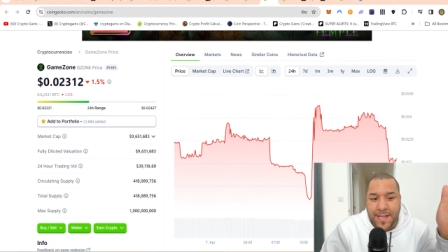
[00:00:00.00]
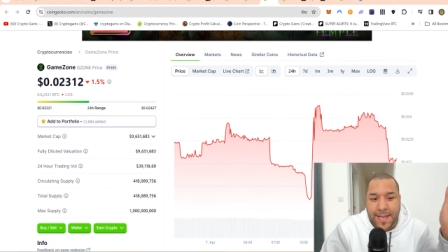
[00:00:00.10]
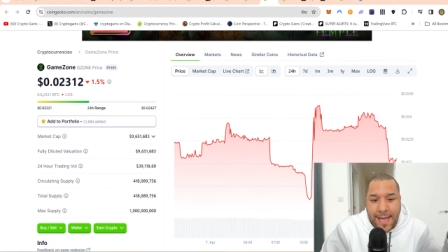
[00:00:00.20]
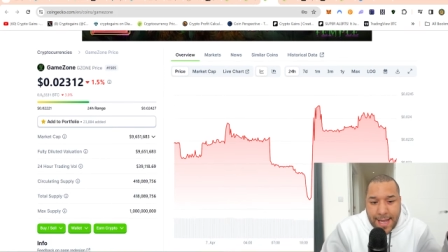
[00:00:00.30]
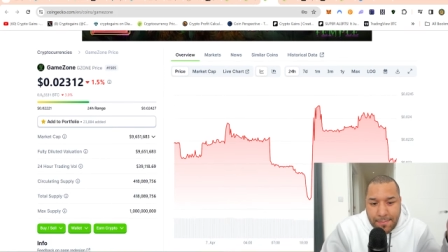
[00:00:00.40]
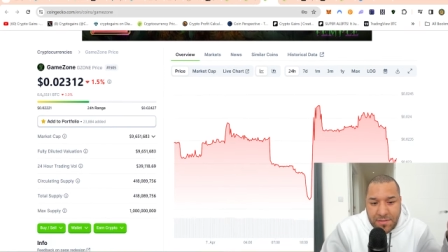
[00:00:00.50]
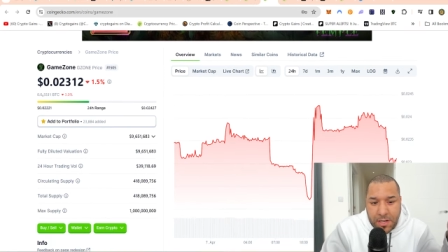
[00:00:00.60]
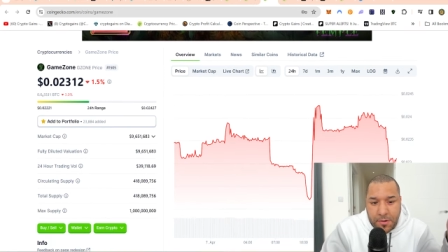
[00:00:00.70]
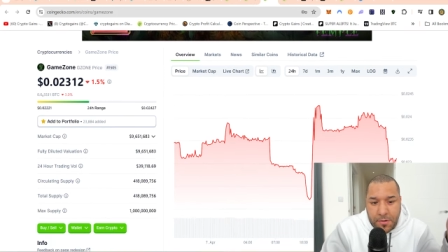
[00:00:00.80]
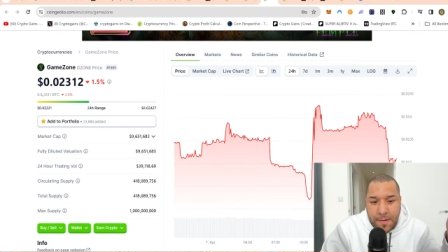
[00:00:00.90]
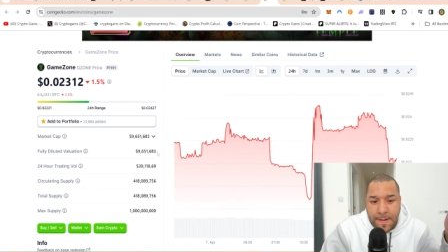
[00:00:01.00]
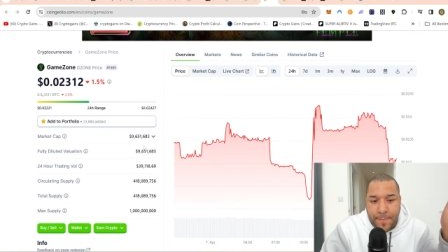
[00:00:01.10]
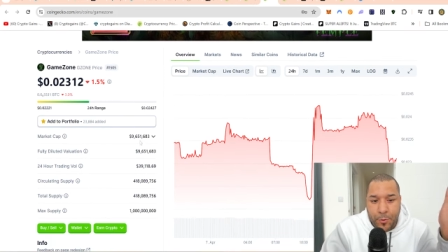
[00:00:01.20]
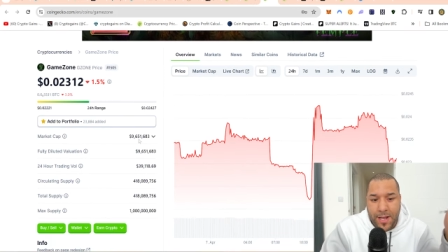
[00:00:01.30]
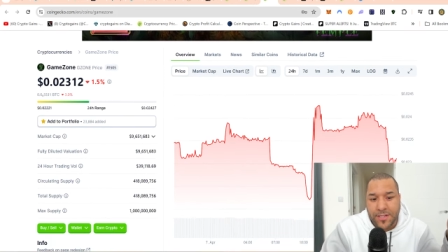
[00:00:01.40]
like Game Zone.
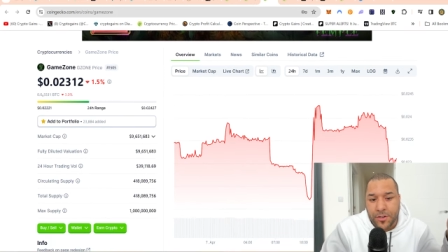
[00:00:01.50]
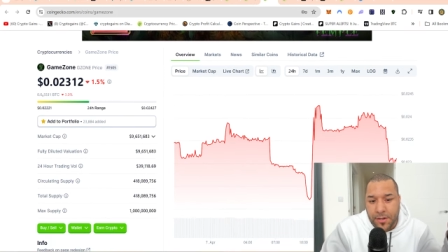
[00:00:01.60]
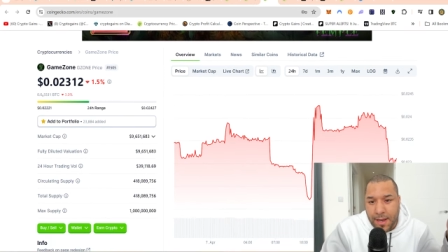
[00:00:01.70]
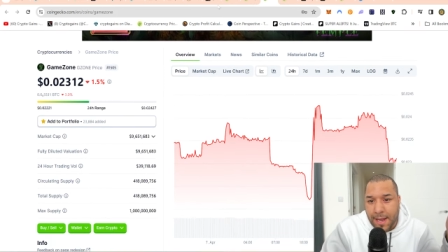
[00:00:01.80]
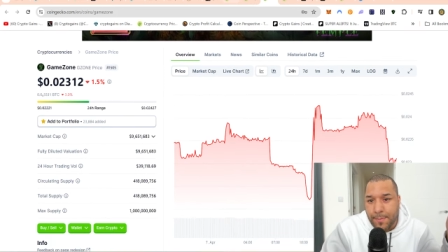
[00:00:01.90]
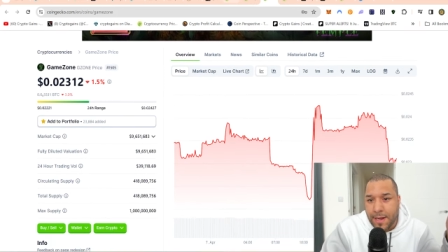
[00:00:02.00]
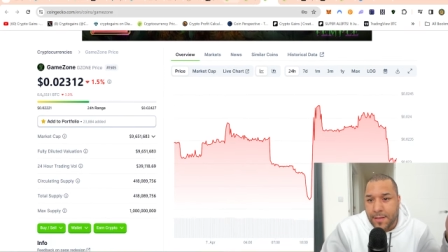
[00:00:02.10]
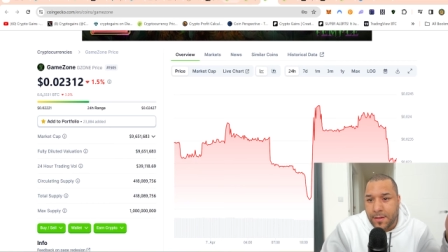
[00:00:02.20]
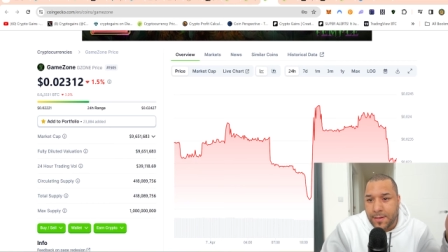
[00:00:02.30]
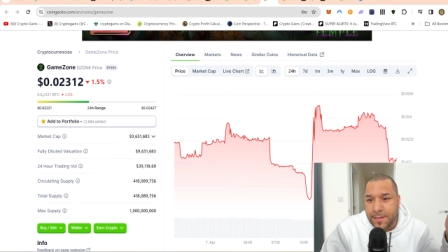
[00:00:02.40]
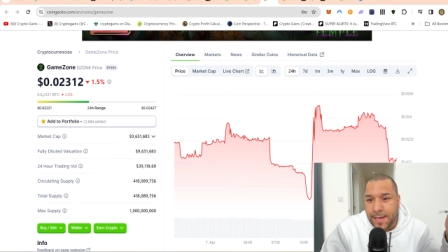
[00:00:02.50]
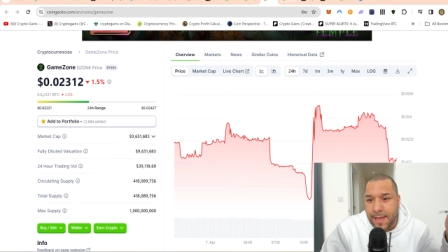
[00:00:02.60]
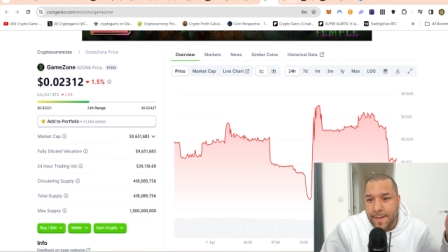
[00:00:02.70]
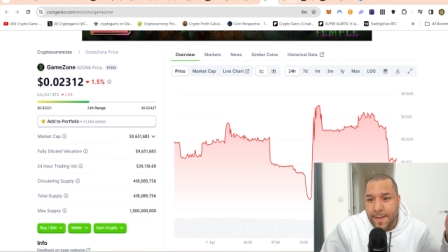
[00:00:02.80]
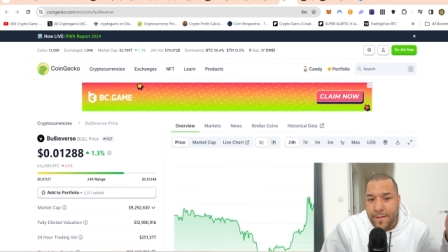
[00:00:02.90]
Well, that's got nine million dollars in
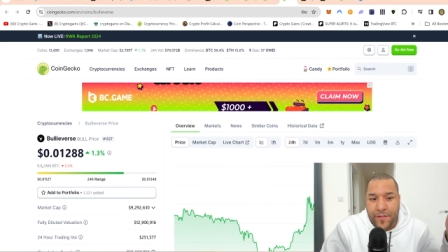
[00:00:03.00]
it.